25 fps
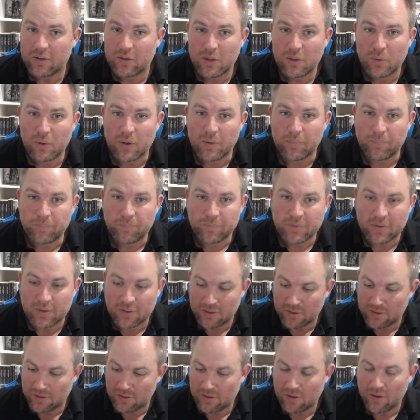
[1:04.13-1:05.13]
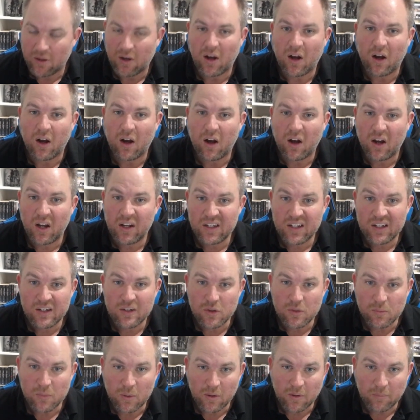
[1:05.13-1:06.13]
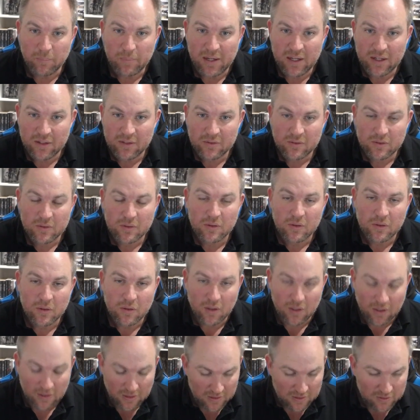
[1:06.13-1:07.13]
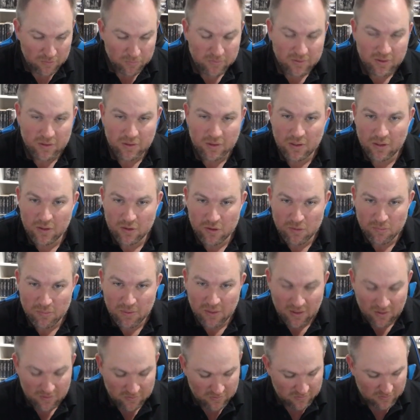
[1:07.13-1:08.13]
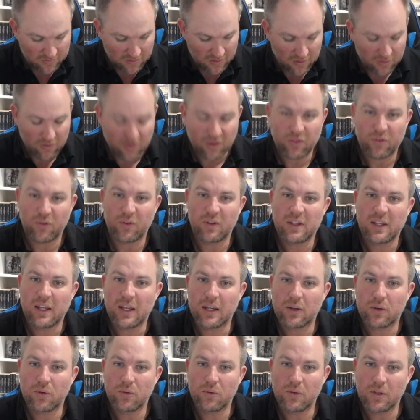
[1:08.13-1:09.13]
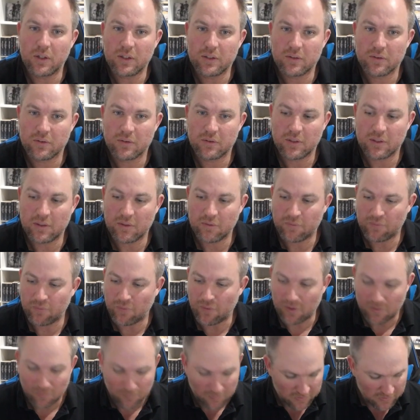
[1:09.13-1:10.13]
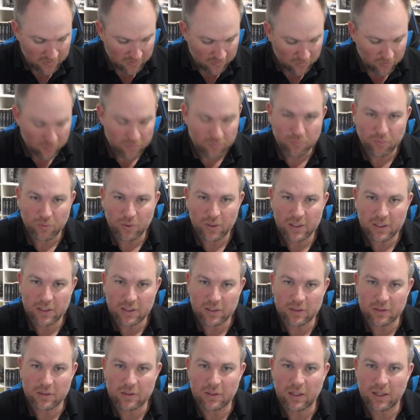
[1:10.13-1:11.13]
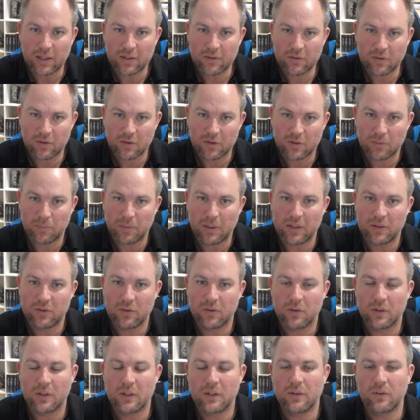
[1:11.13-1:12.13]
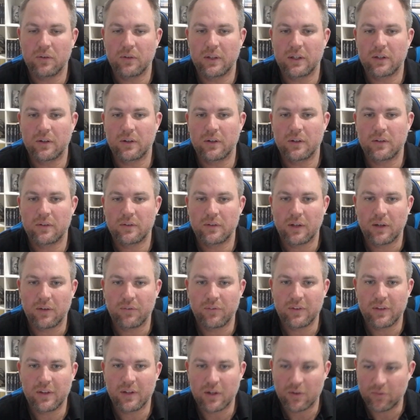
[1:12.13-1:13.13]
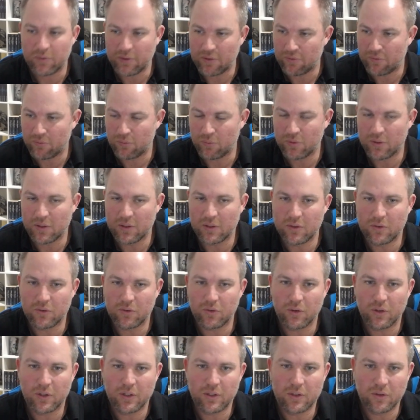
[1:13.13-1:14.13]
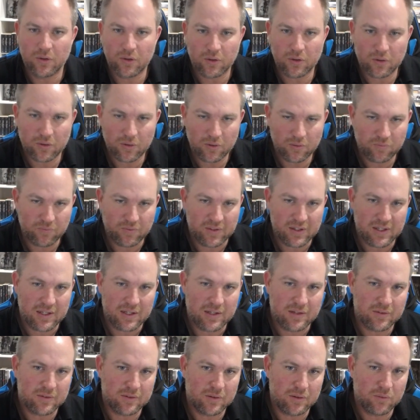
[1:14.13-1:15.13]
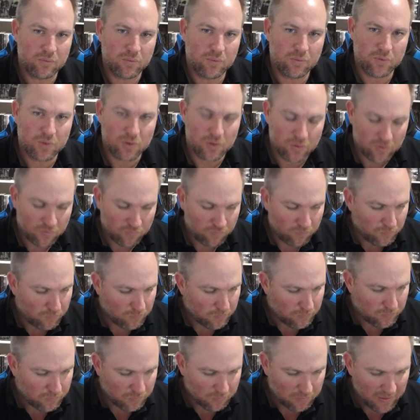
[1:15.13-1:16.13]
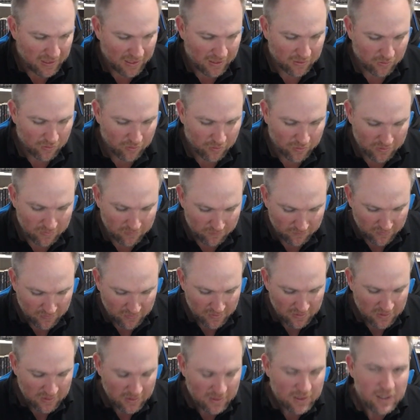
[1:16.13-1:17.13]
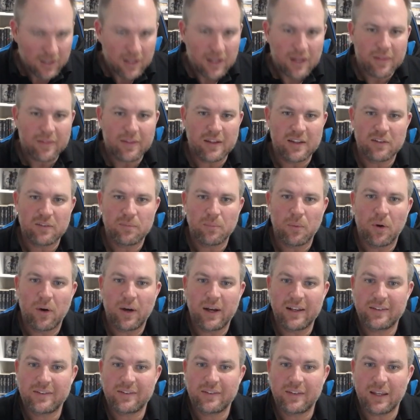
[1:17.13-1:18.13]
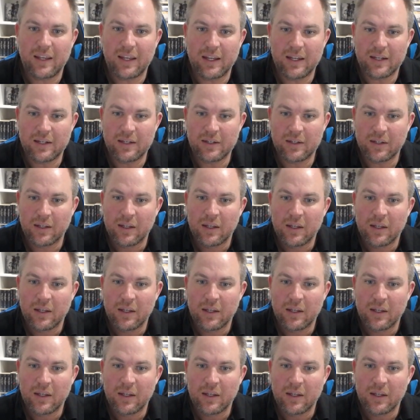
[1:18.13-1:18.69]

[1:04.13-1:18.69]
you what, I need a new mouse. I 100% need a new mouse, and I thought, yeah, cool, I just need to find one that looks pretty and has lots of buttons on it and all that kind of stuff. And then I read through the design doc of these and the reviewed outline of these mice, and